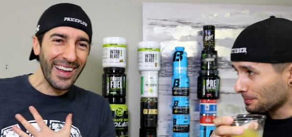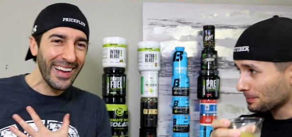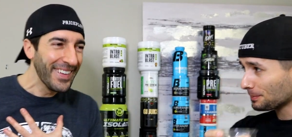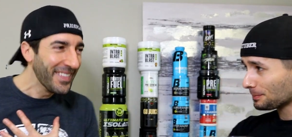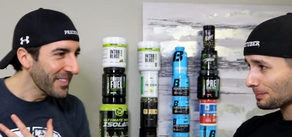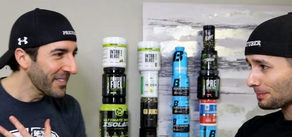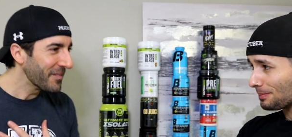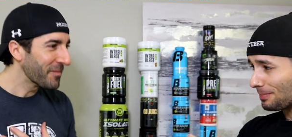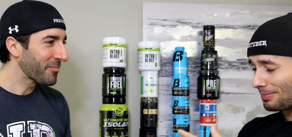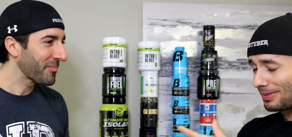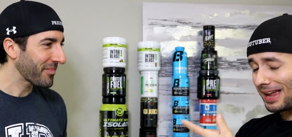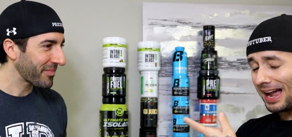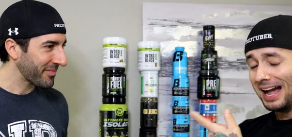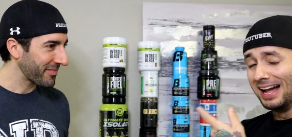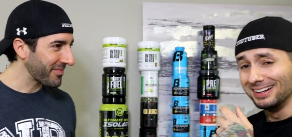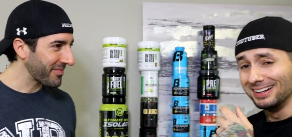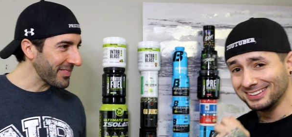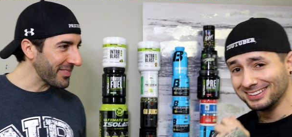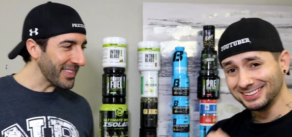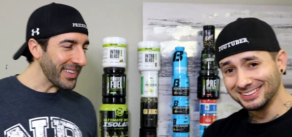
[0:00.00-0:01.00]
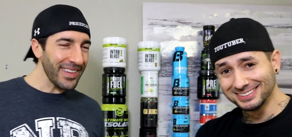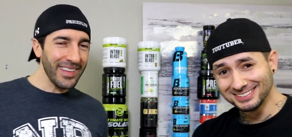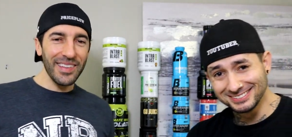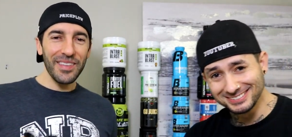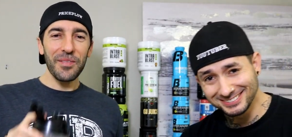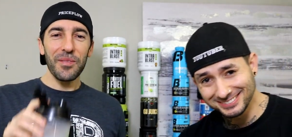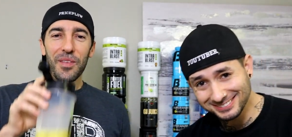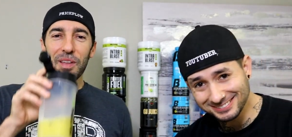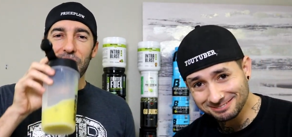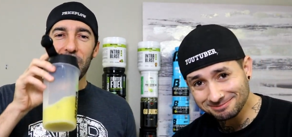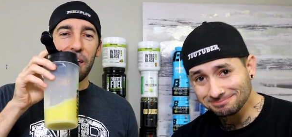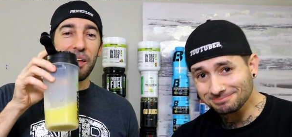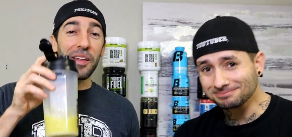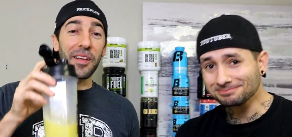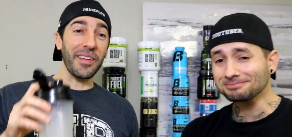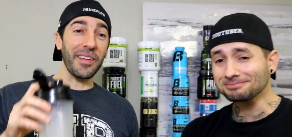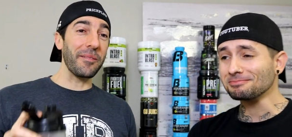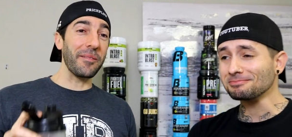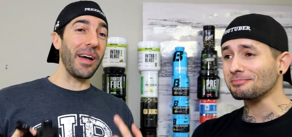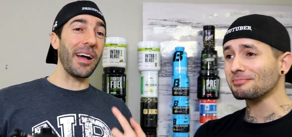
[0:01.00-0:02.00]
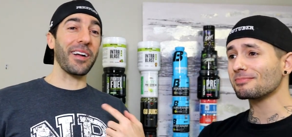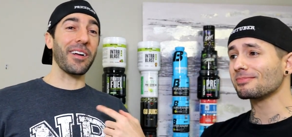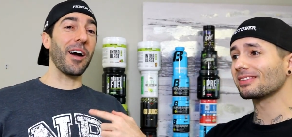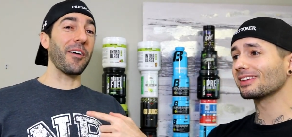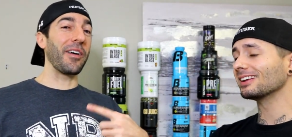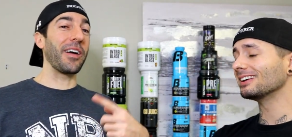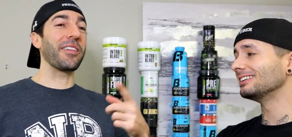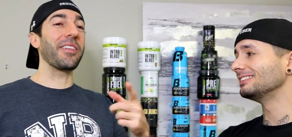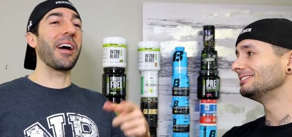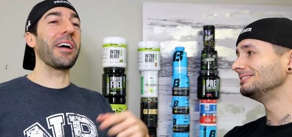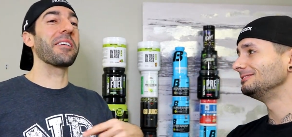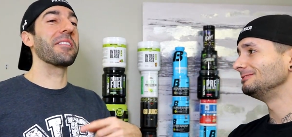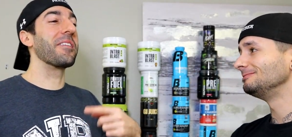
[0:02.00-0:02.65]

Speaker 1: Mm. and I'm not coughing. I, I,